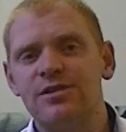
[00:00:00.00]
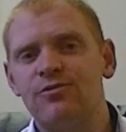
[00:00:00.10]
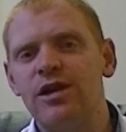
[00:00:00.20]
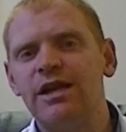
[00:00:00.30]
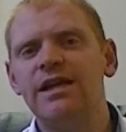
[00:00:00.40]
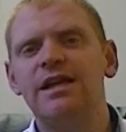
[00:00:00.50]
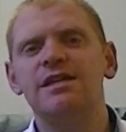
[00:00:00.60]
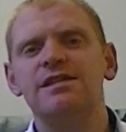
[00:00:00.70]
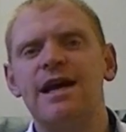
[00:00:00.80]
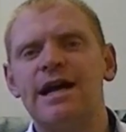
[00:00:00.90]
it really
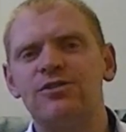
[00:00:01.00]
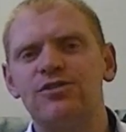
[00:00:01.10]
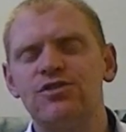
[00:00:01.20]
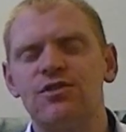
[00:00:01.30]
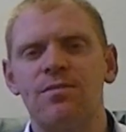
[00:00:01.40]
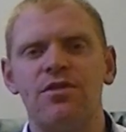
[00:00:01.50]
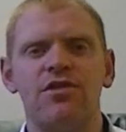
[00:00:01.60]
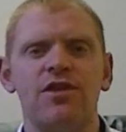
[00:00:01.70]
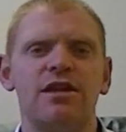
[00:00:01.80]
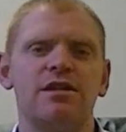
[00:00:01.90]
is now
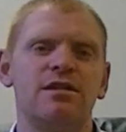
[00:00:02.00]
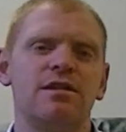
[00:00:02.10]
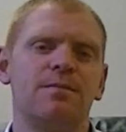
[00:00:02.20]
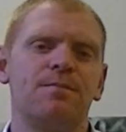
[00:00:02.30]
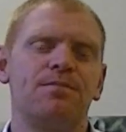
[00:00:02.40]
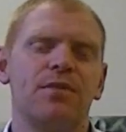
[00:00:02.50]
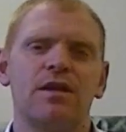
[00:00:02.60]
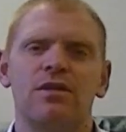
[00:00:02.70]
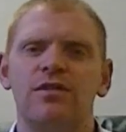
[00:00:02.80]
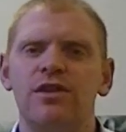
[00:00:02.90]
something
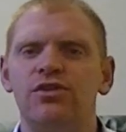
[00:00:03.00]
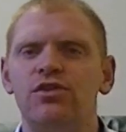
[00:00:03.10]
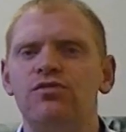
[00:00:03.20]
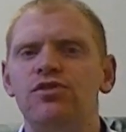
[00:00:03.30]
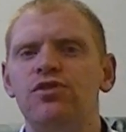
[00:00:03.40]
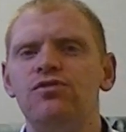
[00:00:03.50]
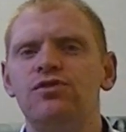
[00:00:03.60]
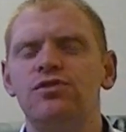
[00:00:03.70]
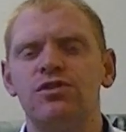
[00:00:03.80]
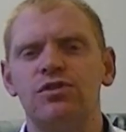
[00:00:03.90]
that you
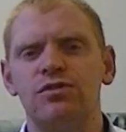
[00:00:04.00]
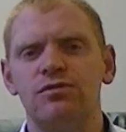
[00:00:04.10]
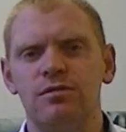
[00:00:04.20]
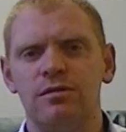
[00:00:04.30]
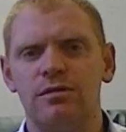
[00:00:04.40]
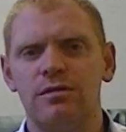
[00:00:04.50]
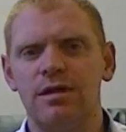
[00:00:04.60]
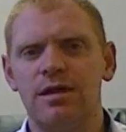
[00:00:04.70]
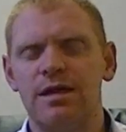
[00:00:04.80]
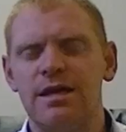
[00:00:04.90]
used to do.
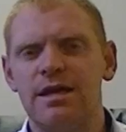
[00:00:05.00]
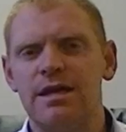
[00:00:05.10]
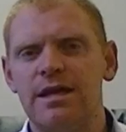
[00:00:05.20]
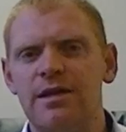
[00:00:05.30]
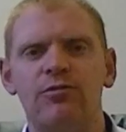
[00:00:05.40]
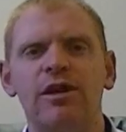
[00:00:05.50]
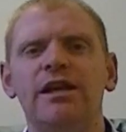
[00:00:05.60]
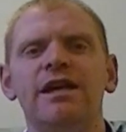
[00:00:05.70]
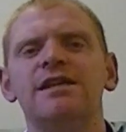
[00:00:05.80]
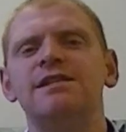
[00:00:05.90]
It
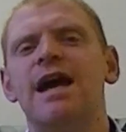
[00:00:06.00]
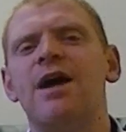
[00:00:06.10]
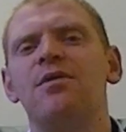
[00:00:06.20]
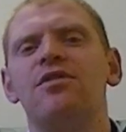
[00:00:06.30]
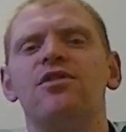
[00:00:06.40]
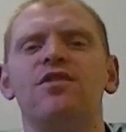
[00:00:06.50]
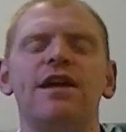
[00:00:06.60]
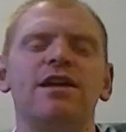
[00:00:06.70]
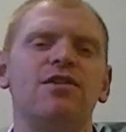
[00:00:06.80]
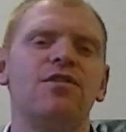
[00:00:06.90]
really is now a
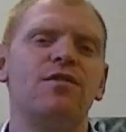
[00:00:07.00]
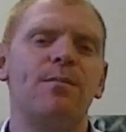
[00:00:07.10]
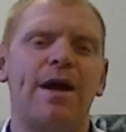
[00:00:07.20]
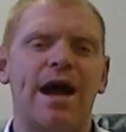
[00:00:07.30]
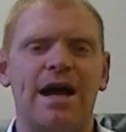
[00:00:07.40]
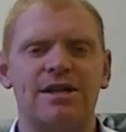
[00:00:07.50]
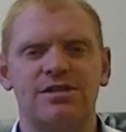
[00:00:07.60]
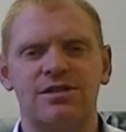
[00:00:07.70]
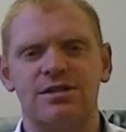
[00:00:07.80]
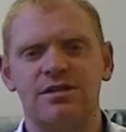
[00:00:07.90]
thing of the
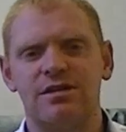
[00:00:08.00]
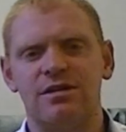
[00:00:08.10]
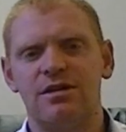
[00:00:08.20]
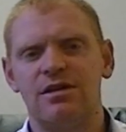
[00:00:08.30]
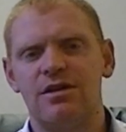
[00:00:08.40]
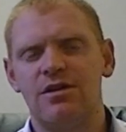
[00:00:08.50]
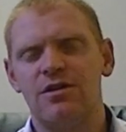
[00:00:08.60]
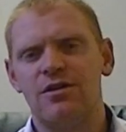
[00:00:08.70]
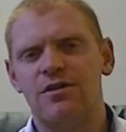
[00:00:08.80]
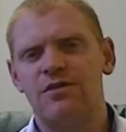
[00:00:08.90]
past
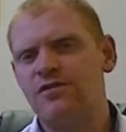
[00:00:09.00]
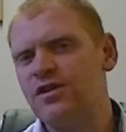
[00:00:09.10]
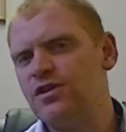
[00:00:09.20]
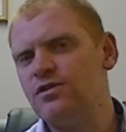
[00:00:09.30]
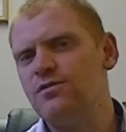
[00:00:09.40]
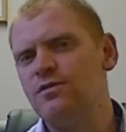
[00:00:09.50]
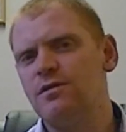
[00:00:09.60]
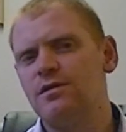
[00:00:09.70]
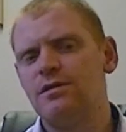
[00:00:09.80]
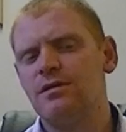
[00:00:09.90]
for you,
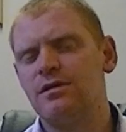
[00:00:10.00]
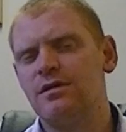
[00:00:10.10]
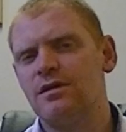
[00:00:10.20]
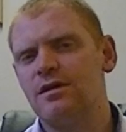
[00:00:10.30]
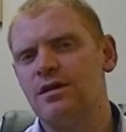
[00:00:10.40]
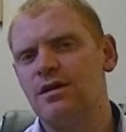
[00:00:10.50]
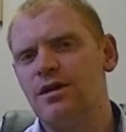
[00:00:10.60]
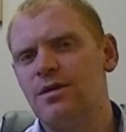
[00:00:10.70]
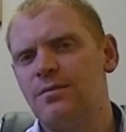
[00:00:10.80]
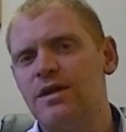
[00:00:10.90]

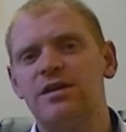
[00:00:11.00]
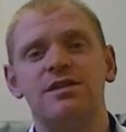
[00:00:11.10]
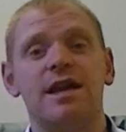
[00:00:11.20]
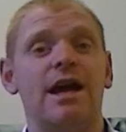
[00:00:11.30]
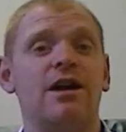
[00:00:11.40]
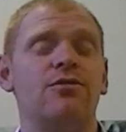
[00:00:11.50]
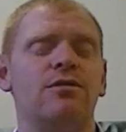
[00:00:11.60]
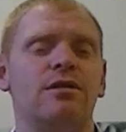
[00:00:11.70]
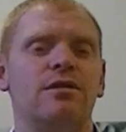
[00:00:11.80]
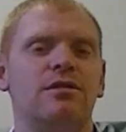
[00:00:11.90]
because now
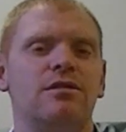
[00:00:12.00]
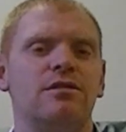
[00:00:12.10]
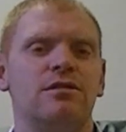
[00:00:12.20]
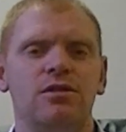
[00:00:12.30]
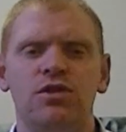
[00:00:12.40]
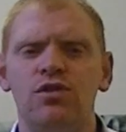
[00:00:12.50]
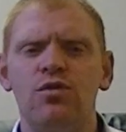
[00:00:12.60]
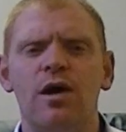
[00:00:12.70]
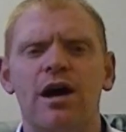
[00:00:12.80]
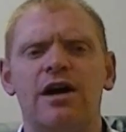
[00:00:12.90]

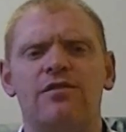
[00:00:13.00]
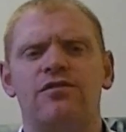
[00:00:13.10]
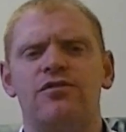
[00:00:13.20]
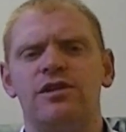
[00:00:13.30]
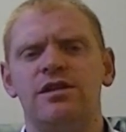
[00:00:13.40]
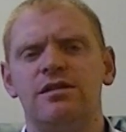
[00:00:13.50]
you are free.